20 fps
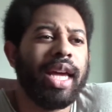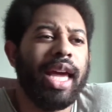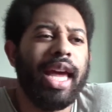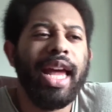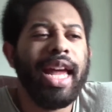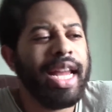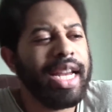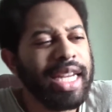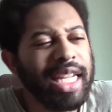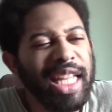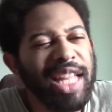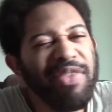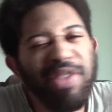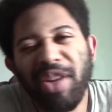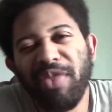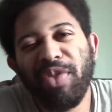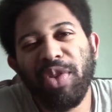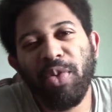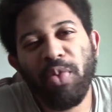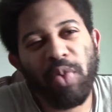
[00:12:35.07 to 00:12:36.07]
And even
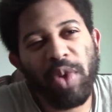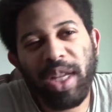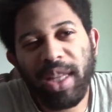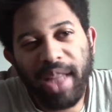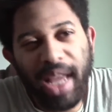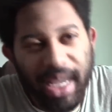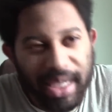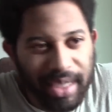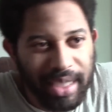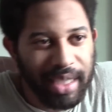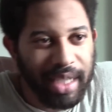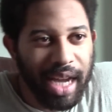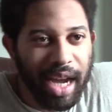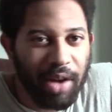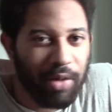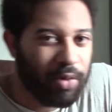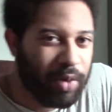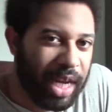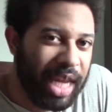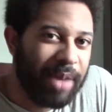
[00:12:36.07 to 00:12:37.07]
if you realize he
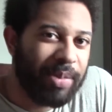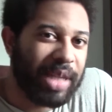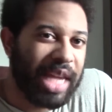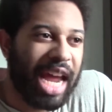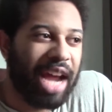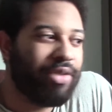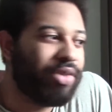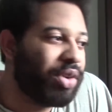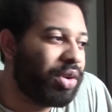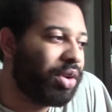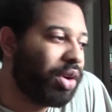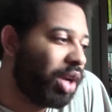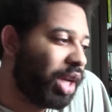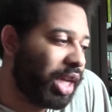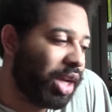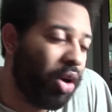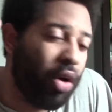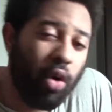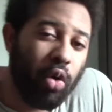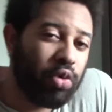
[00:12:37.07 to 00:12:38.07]
got raped after
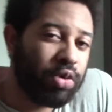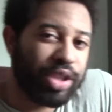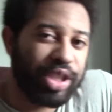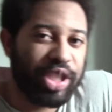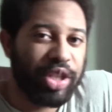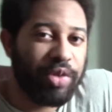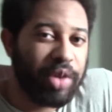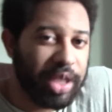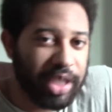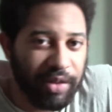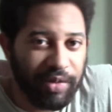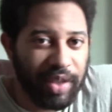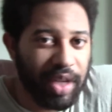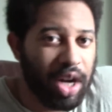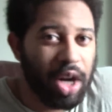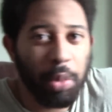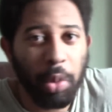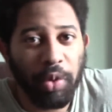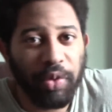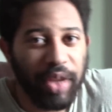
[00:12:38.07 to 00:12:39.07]
a whole series of
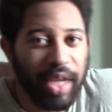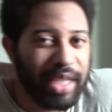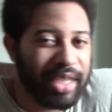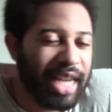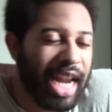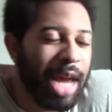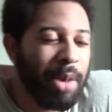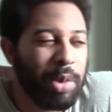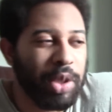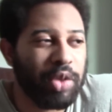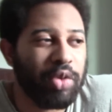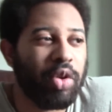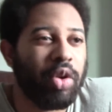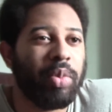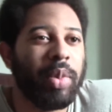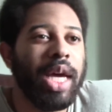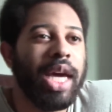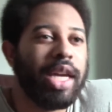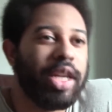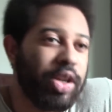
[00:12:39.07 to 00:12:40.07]
terrible things that happened to
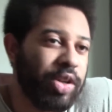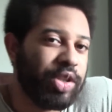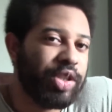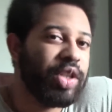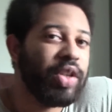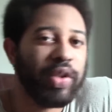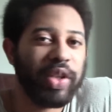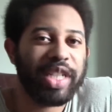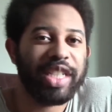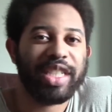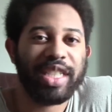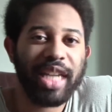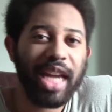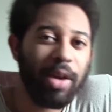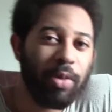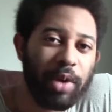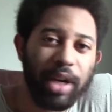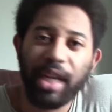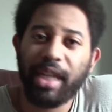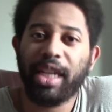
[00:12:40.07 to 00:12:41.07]
him, you're still going to say
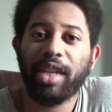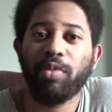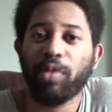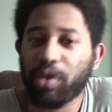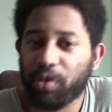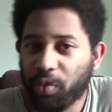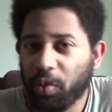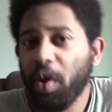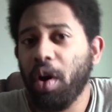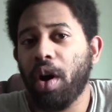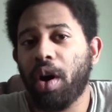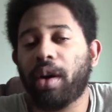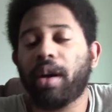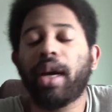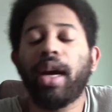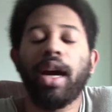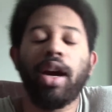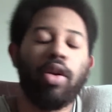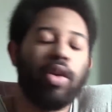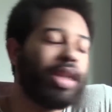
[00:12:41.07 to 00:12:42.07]
what he did was wrong.
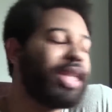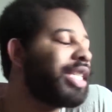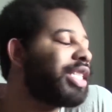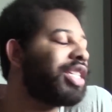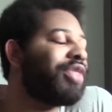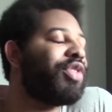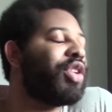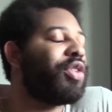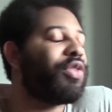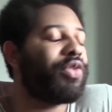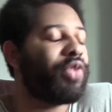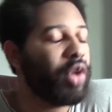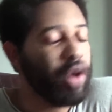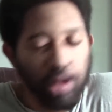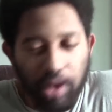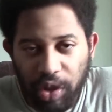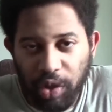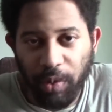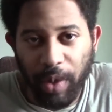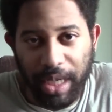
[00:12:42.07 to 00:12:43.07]
Or at least if you're
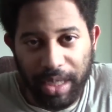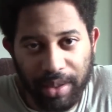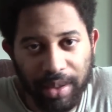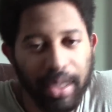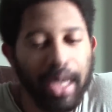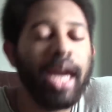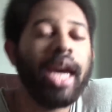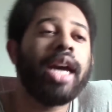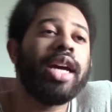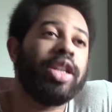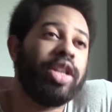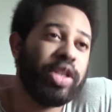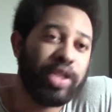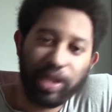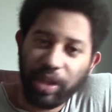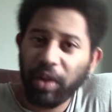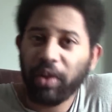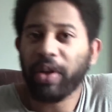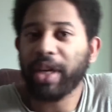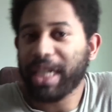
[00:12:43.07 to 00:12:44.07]
virtuous, you're
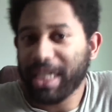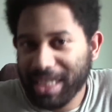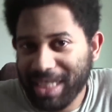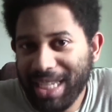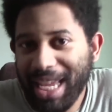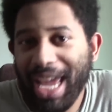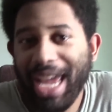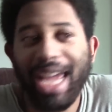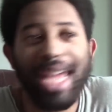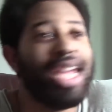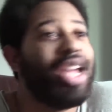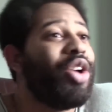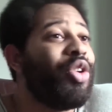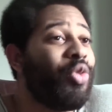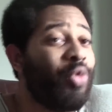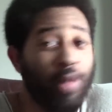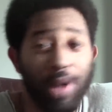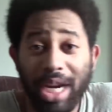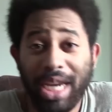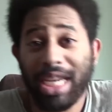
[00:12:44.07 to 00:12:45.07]
still going to say
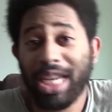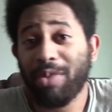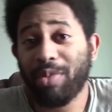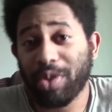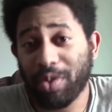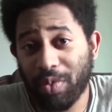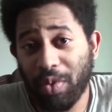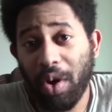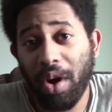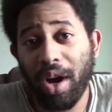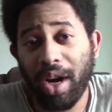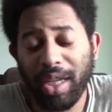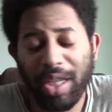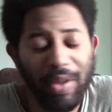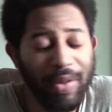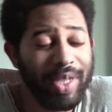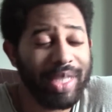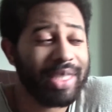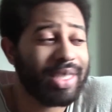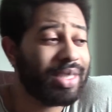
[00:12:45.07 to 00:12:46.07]
what he did was wrong. You
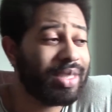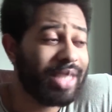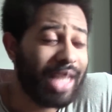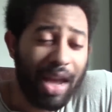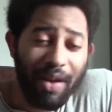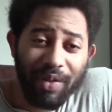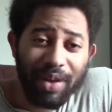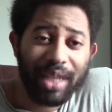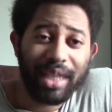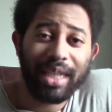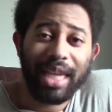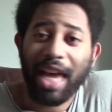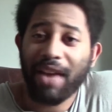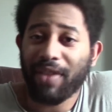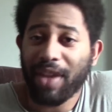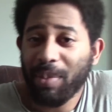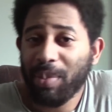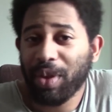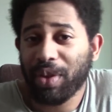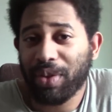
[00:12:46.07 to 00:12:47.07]
can definitely have
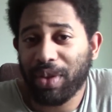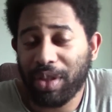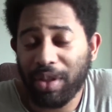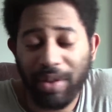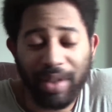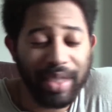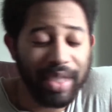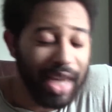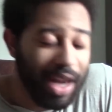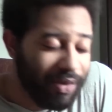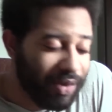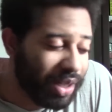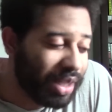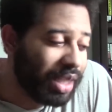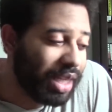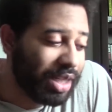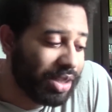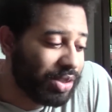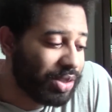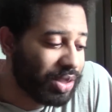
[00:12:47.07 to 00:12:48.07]
empathy. You can
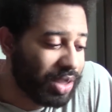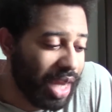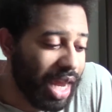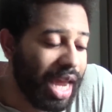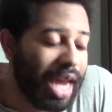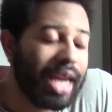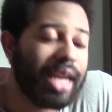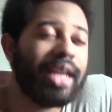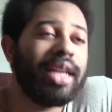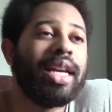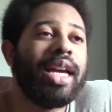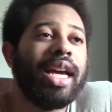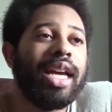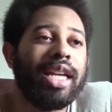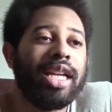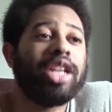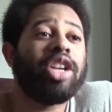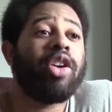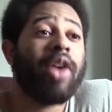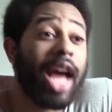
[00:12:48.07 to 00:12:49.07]
definitely understand,
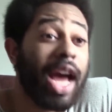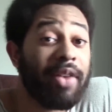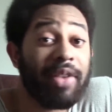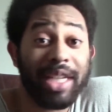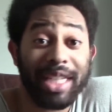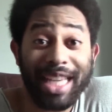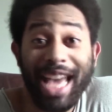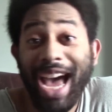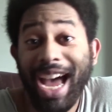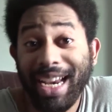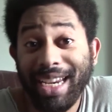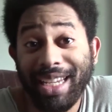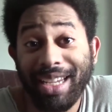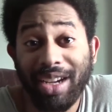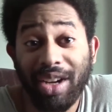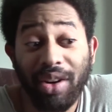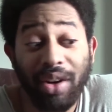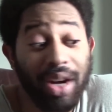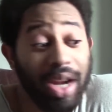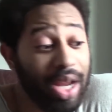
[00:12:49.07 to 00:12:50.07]
you know, how he got
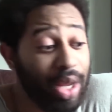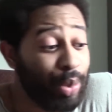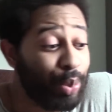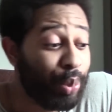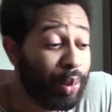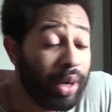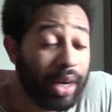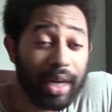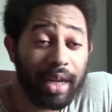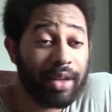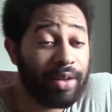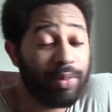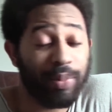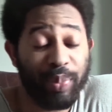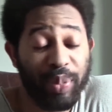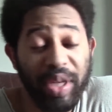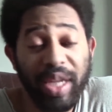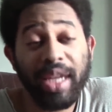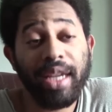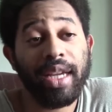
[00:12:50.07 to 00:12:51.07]
here. But
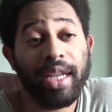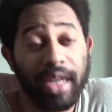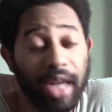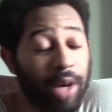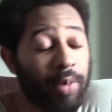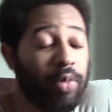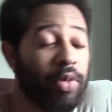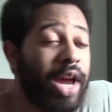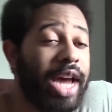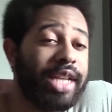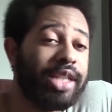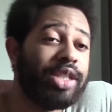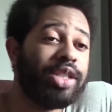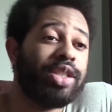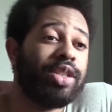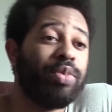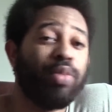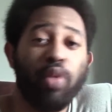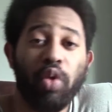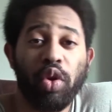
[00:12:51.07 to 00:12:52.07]
being an
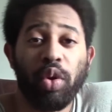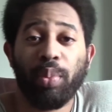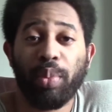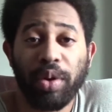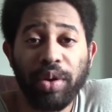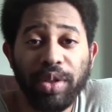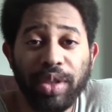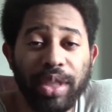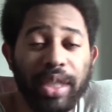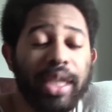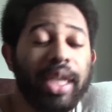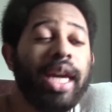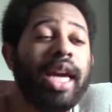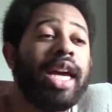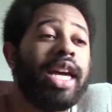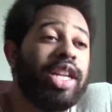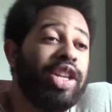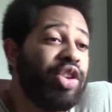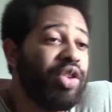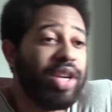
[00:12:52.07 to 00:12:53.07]
uprighteous and moral person,
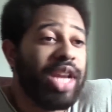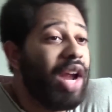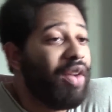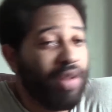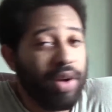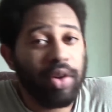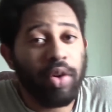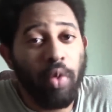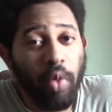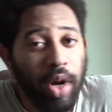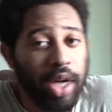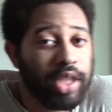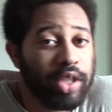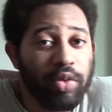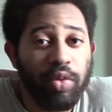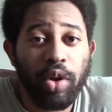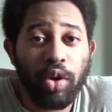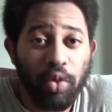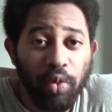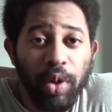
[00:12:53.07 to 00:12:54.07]
you're never going
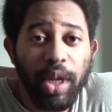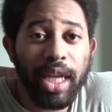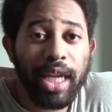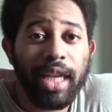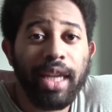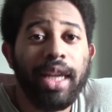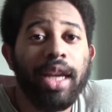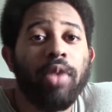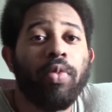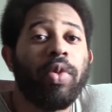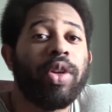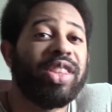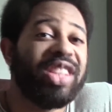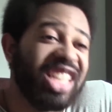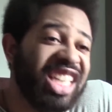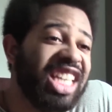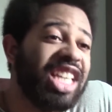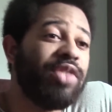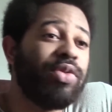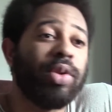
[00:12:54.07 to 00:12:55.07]
to agree with
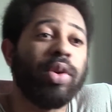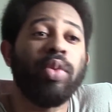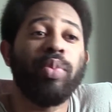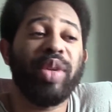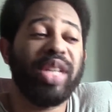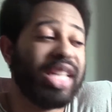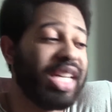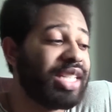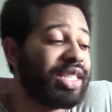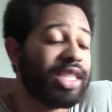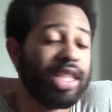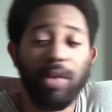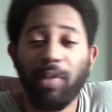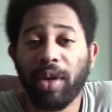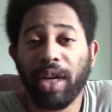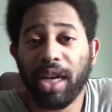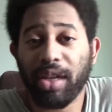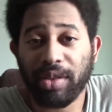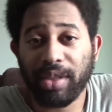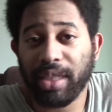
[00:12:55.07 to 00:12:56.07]
evil because
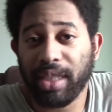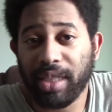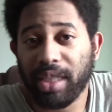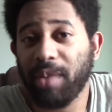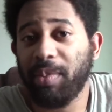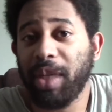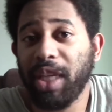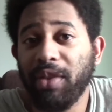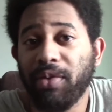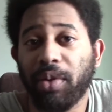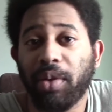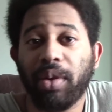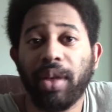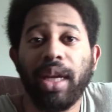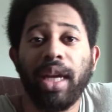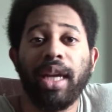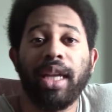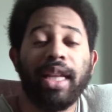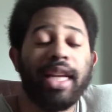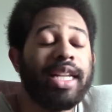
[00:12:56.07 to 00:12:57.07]
someone else did some evil.
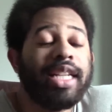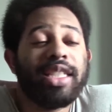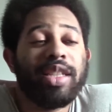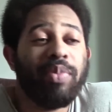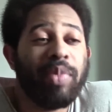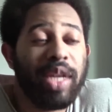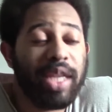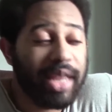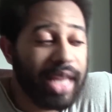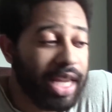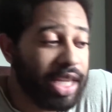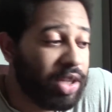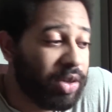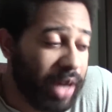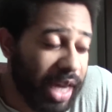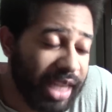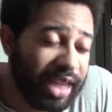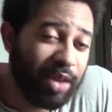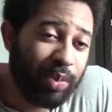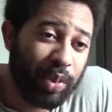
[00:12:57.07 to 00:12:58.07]
That doesn't mean that you
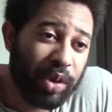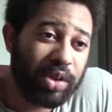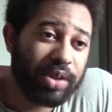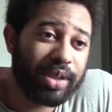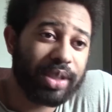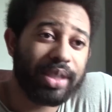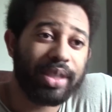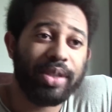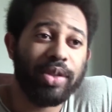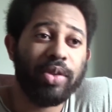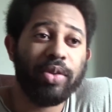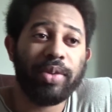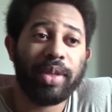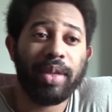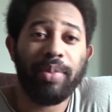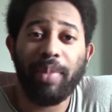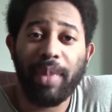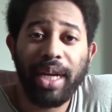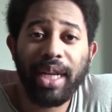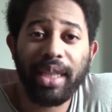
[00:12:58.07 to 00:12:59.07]
hate the person who
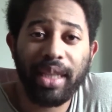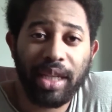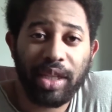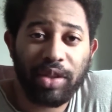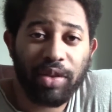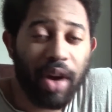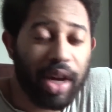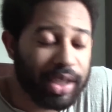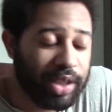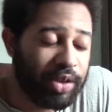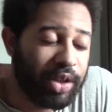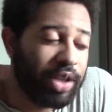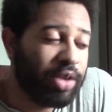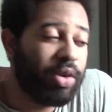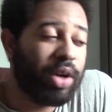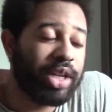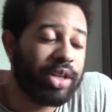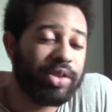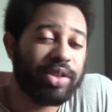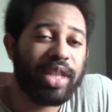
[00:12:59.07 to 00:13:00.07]
committed the atrocity, or you
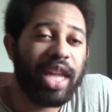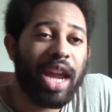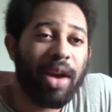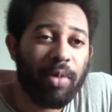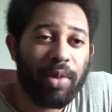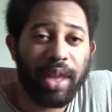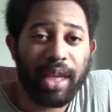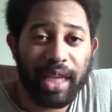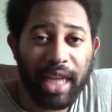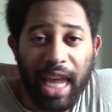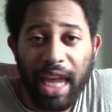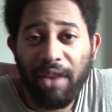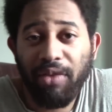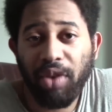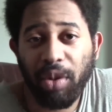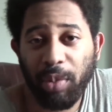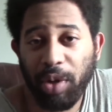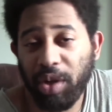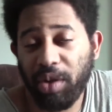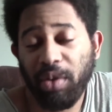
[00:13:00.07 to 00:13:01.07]
don't understand where they came
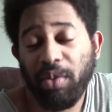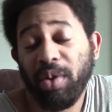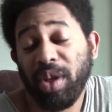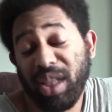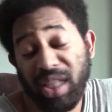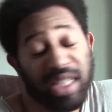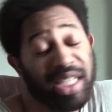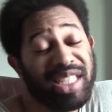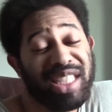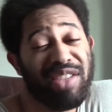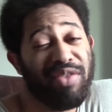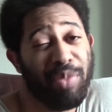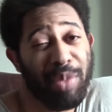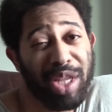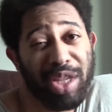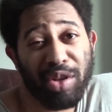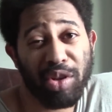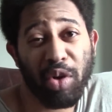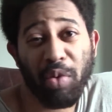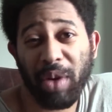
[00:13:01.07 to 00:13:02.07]
from. You don't. It doesn't even
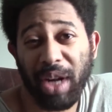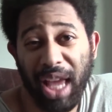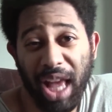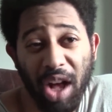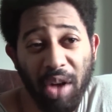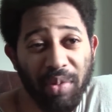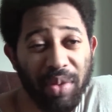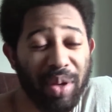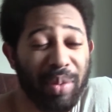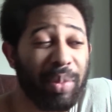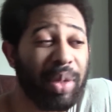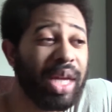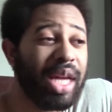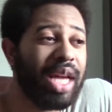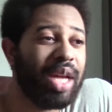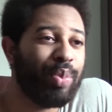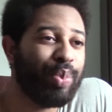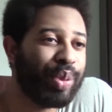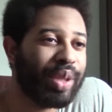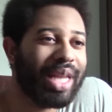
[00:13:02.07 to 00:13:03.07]
mean you don't want to help them.
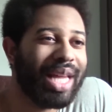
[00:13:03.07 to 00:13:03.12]
But